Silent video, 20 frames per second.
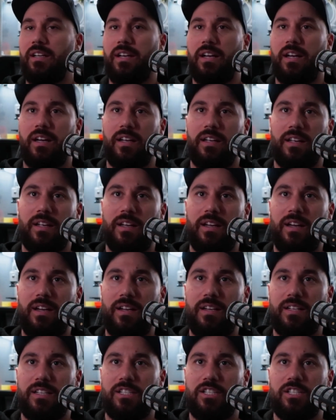You can
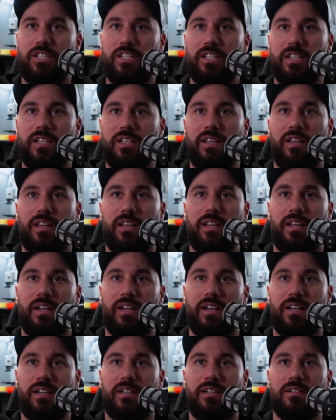kind of see it
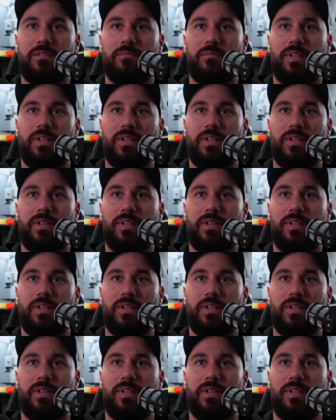there,